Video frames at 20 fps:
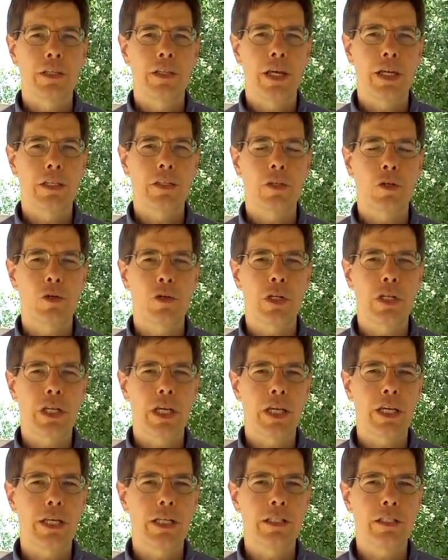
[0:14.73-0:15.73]
that
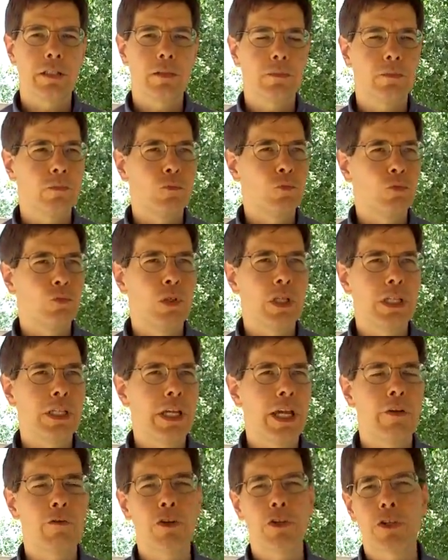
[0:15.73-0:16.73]
create
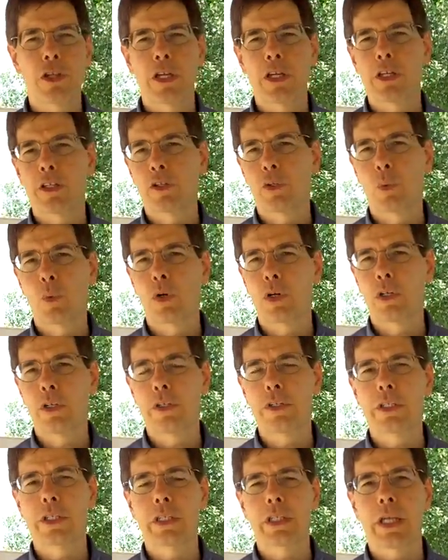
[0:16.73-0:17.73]
really everything in the
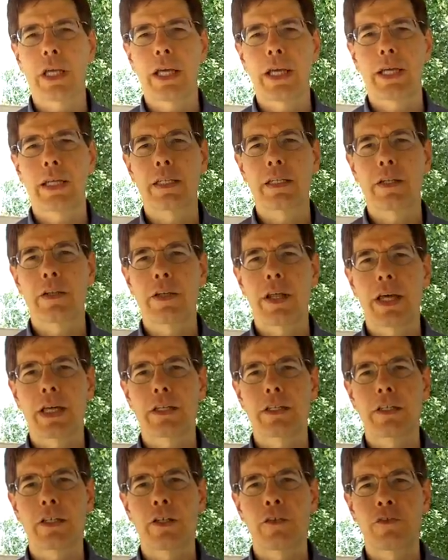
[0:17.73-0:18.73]
world and
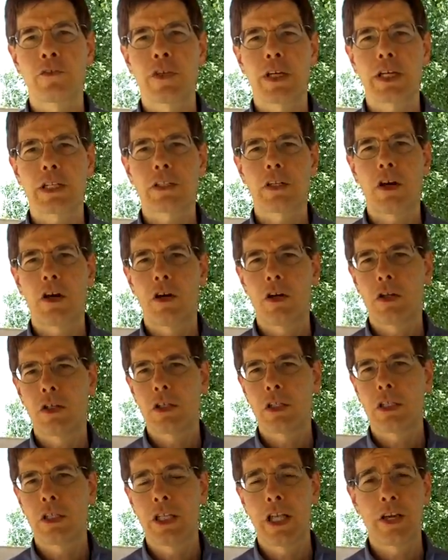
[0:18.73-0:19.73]
that affect
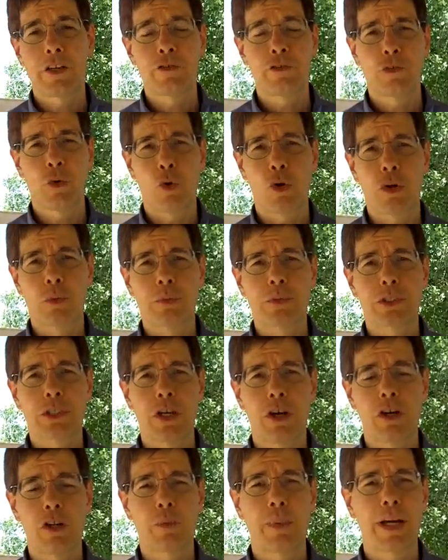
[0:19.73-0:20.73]
all life forms,
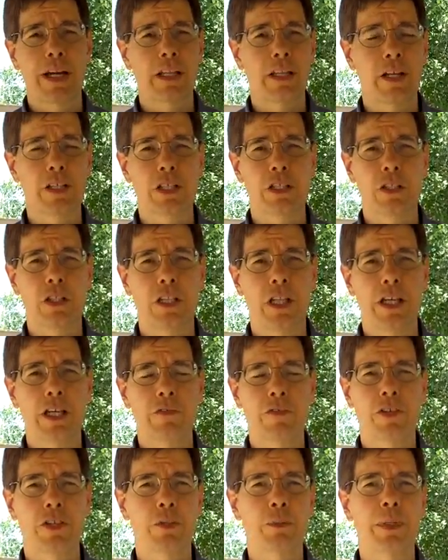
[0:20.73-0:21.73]
all biological
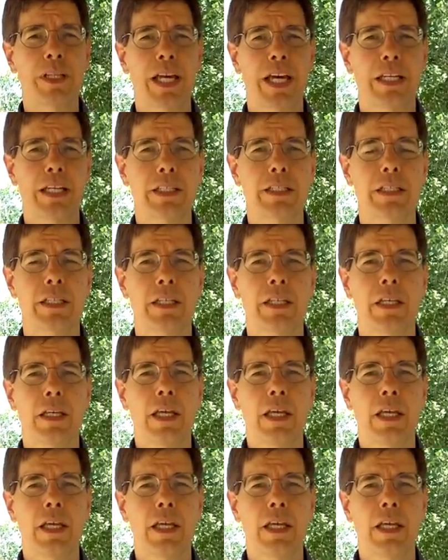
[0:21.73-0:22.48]
life on the planet.